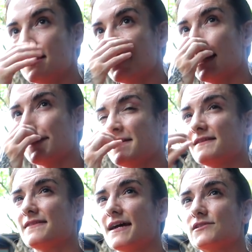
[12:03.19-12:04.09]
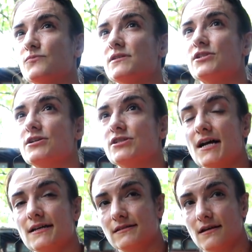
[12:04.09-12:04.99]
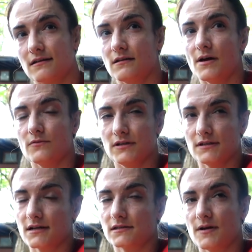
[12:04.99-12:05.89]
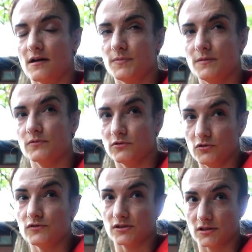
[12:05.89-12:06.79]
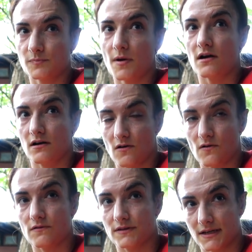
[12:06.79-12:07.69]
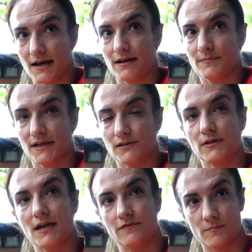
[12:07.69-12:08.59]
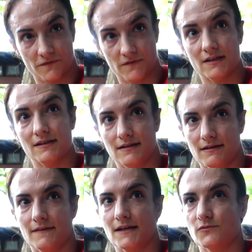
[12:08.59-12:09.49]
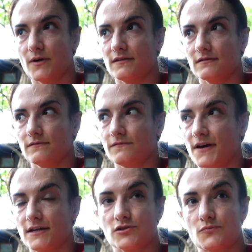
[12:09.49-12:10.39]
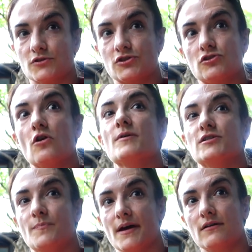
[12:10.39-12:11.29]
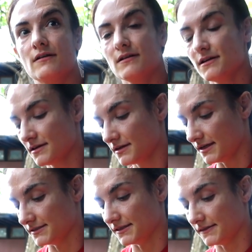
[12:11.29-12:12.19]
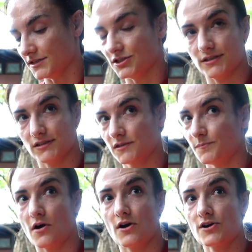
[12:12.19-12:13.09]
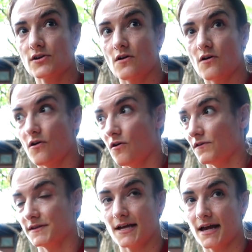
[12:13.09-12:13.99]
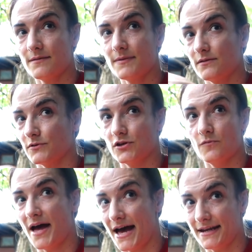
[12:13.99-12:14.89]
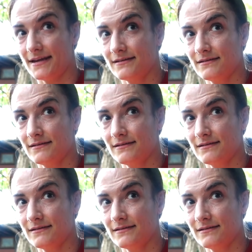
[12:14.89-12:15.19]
Mm. I think that that's what Chatchai is talking about when he talks about how people used to spar all the time, and that's what gave them feeling, and that's why the fighters were so much better, is that they just sparred all the time and with without no padding.